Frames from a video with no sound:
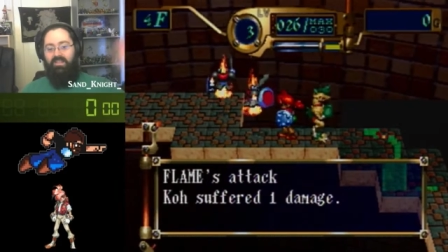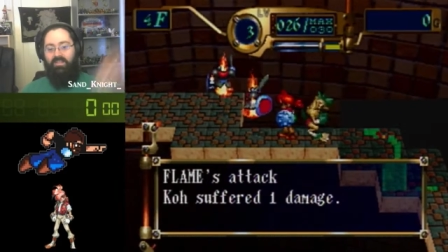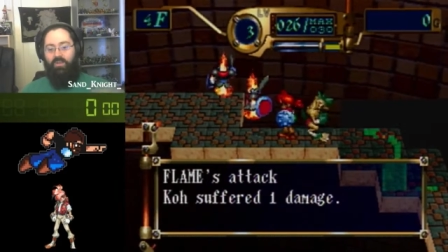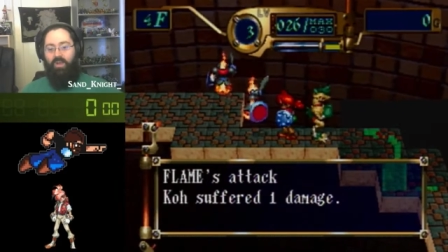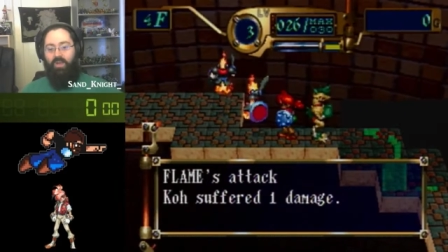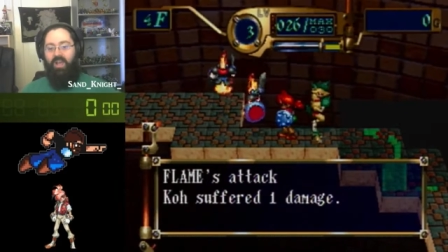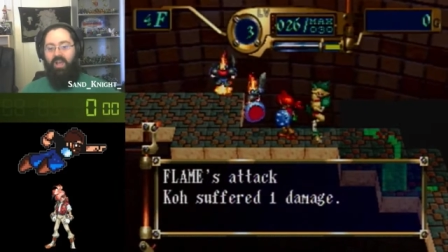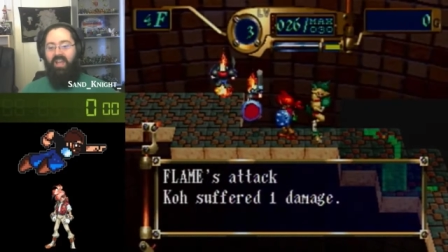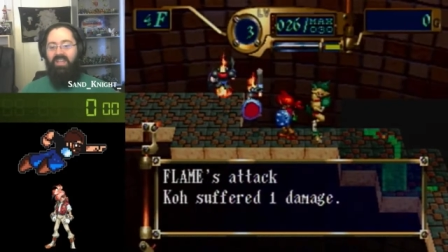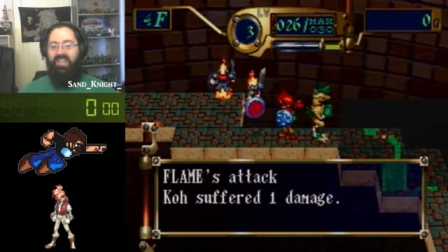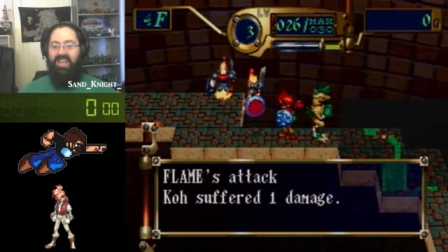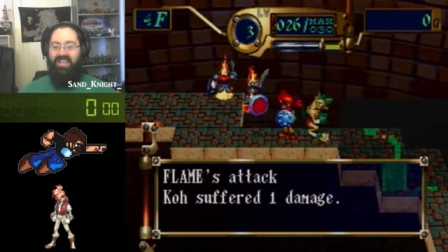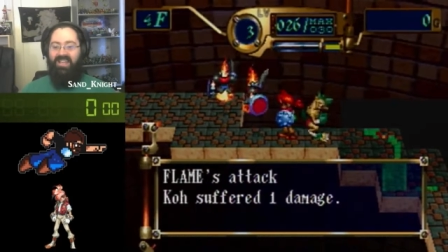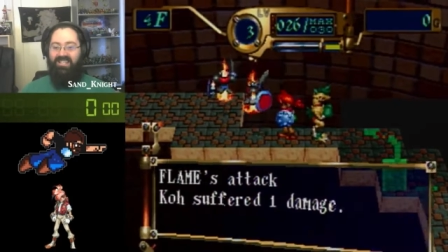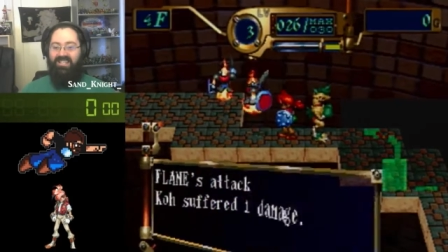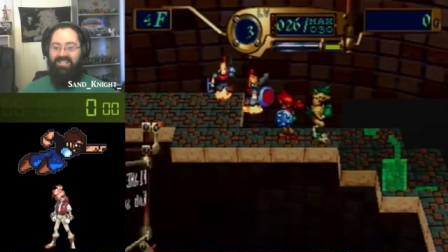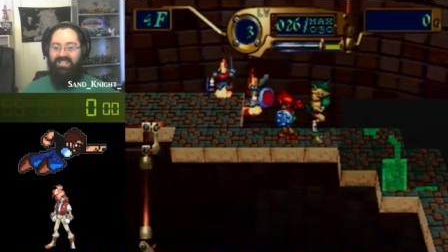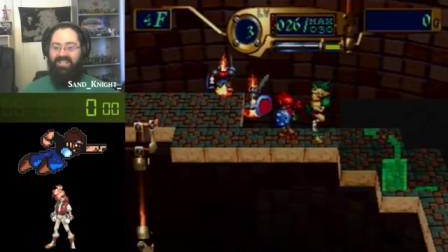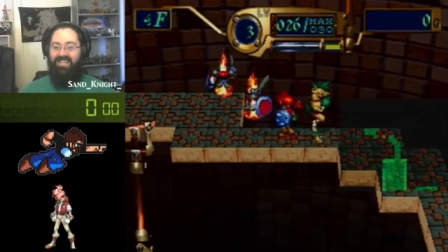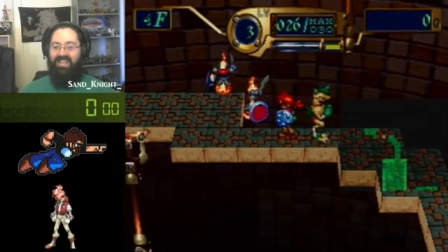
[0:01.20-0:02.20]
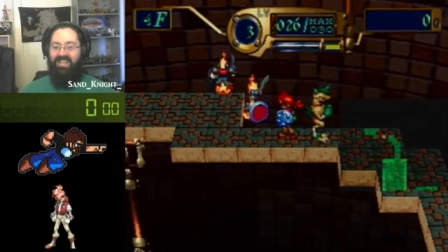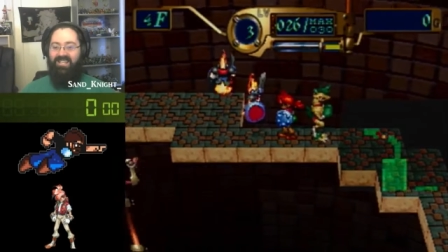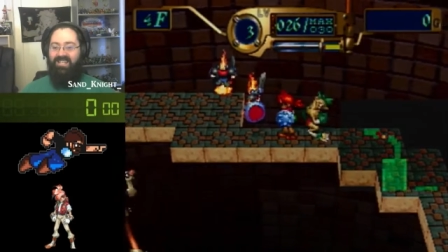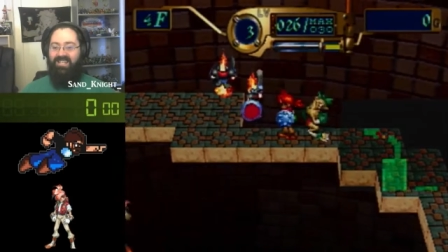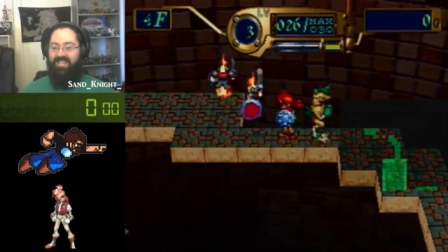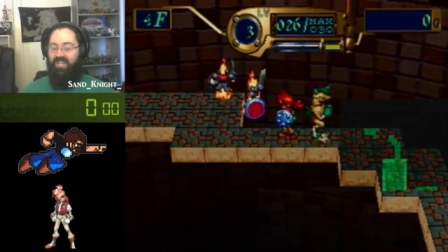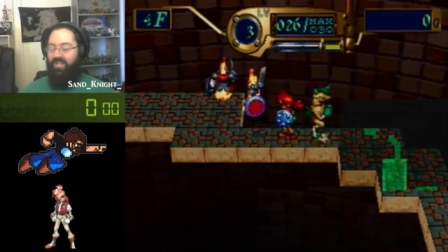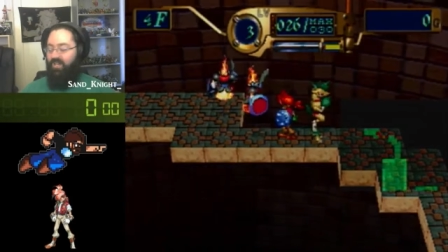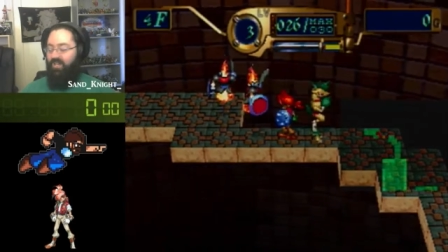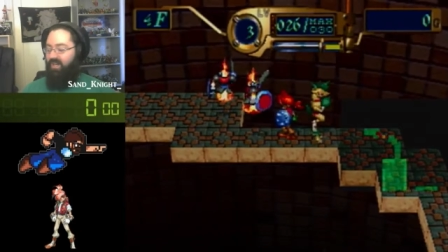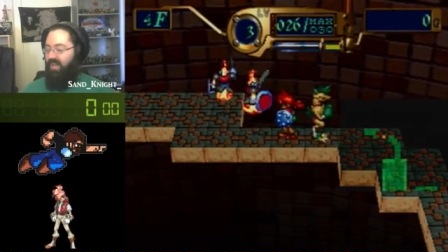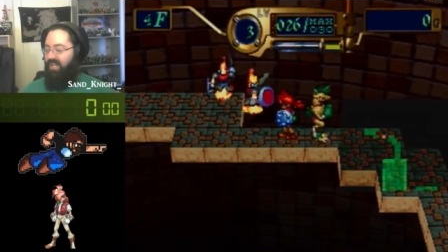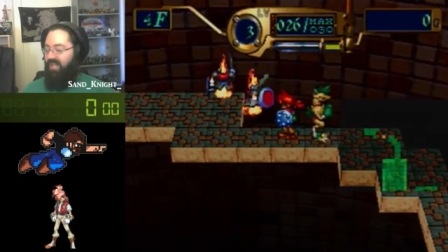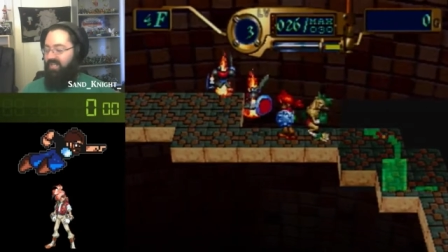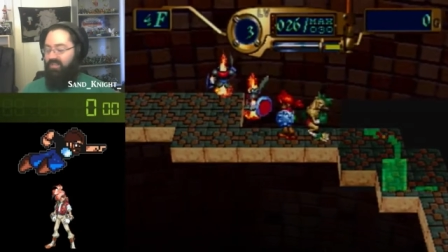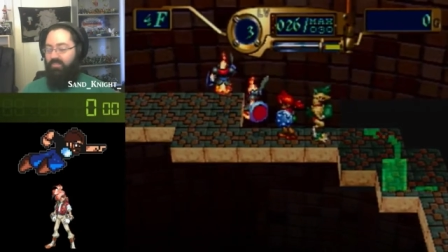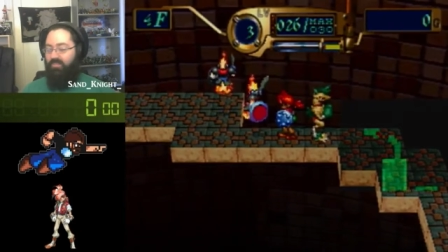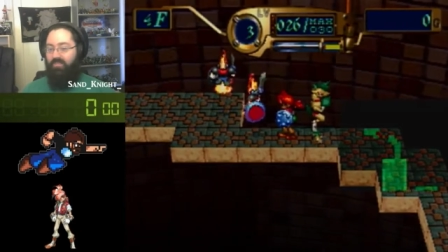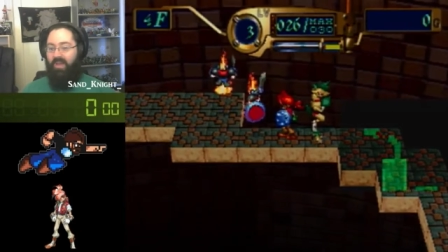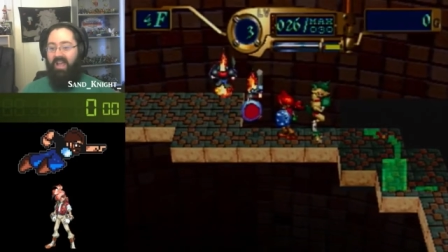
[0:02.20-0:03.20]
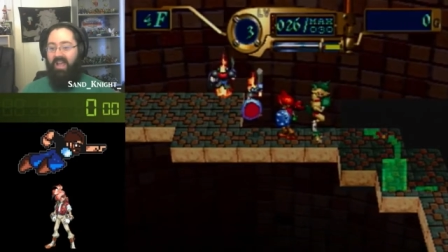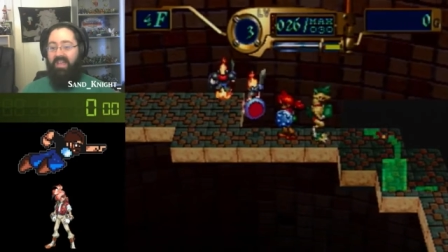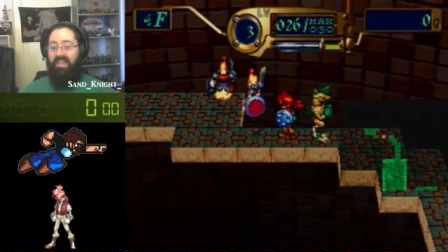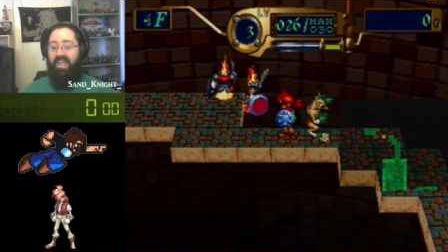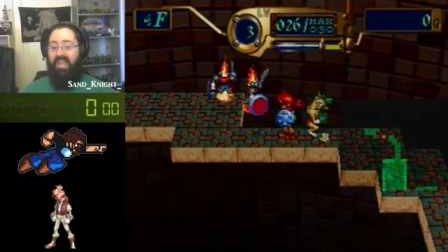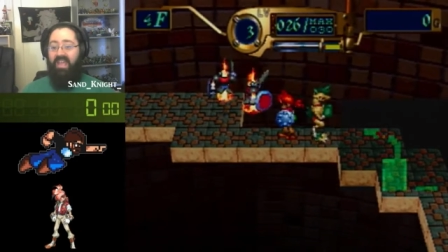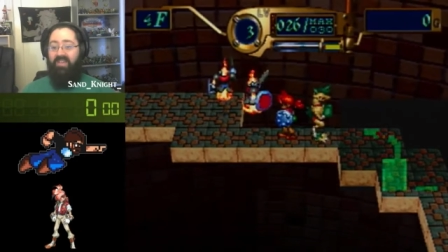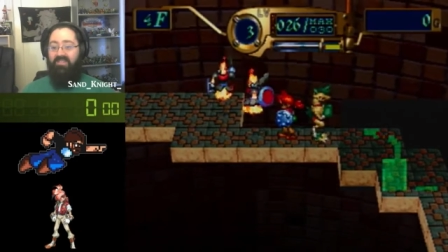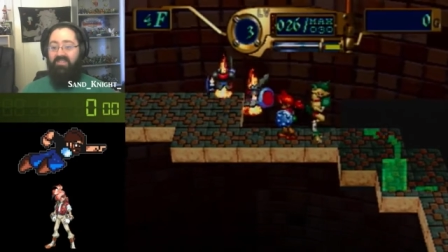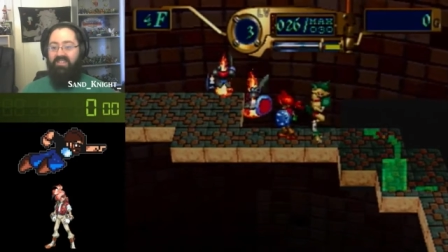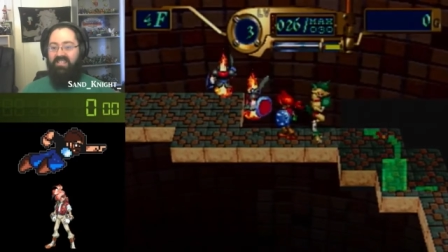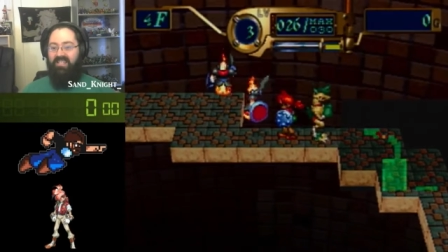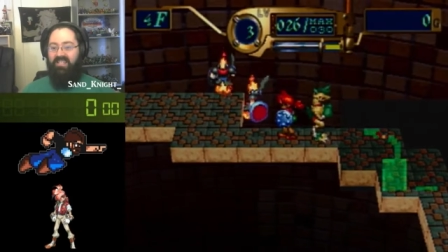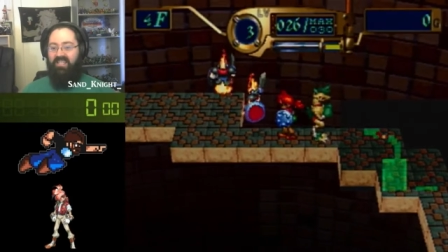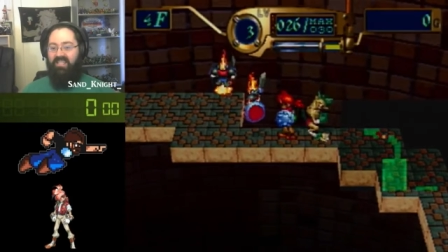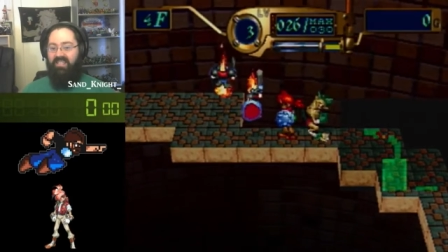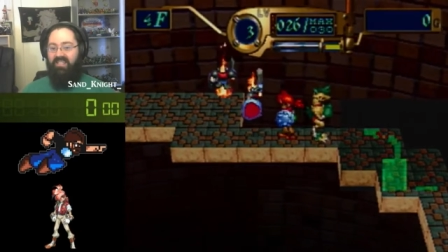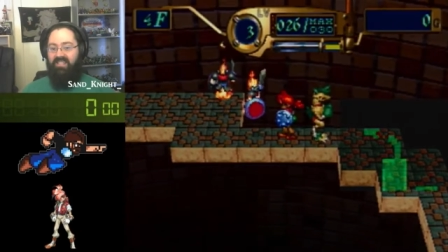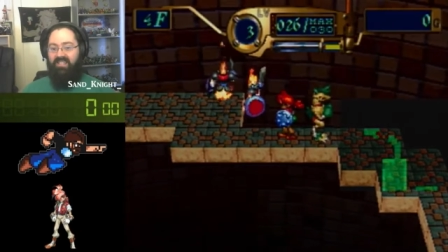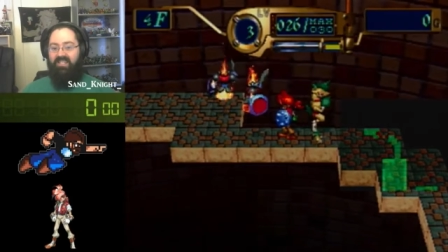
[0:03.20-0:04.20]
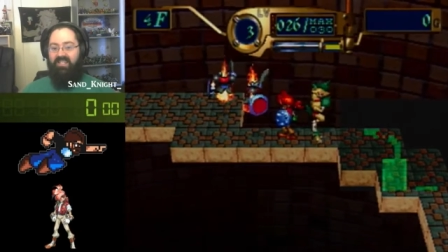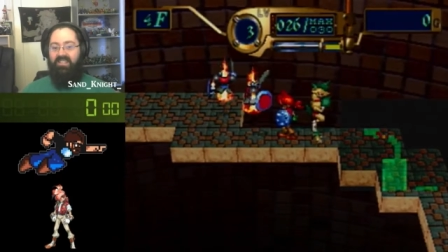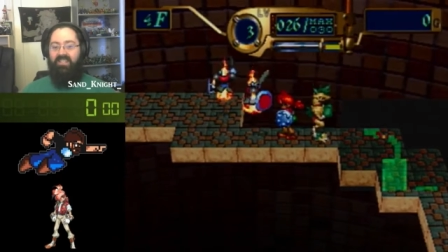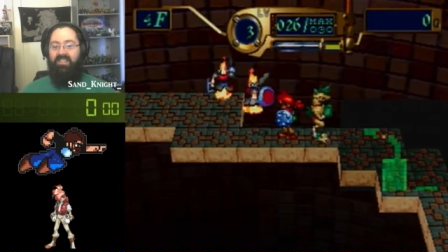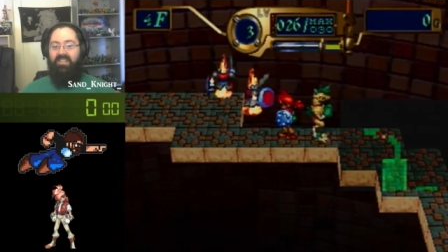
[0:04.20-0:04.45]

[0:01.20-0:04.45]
So hi guys, Knight here, and you might have seen